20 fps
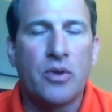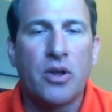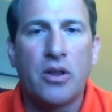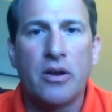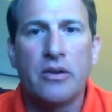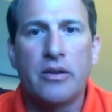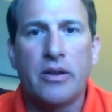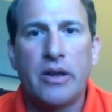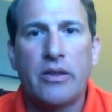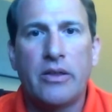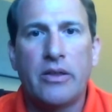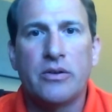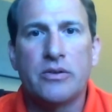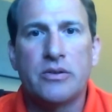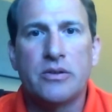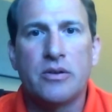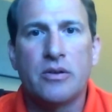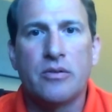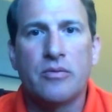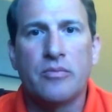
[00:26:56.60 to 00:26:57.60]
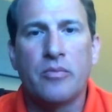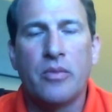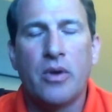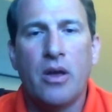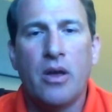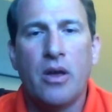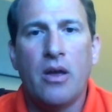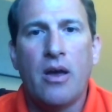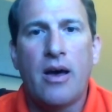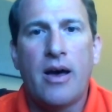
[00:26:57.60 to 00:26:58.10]
Clearly, there's some
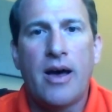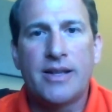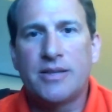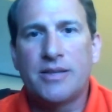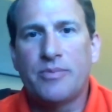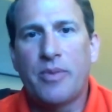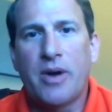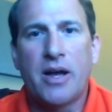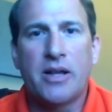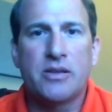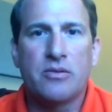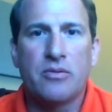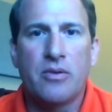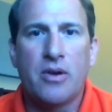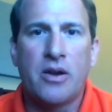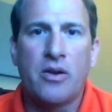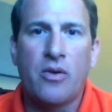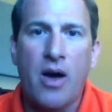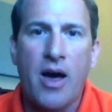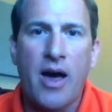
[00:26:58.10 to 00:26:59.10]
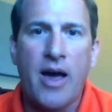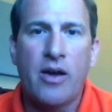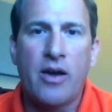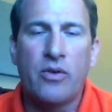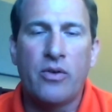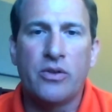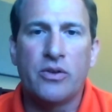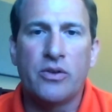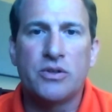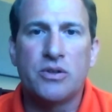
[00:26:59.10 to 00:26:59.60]
hot spots around
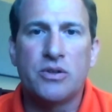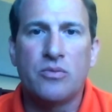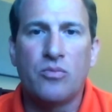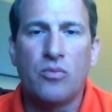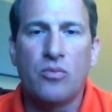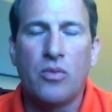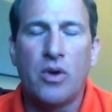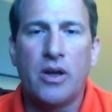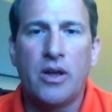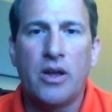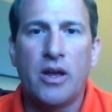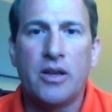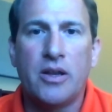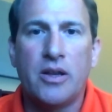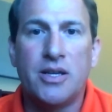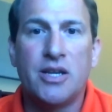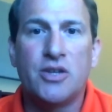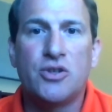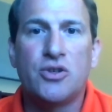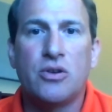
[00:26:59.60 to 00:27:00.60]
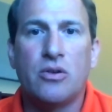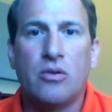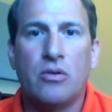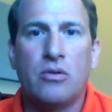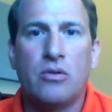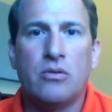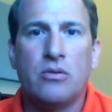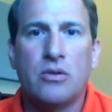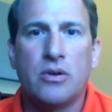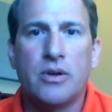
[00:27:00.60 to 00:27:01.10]
Ohio, and there's some
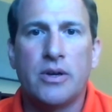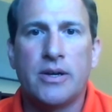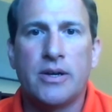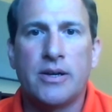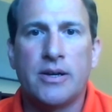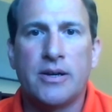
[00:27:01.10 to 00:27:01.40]
additional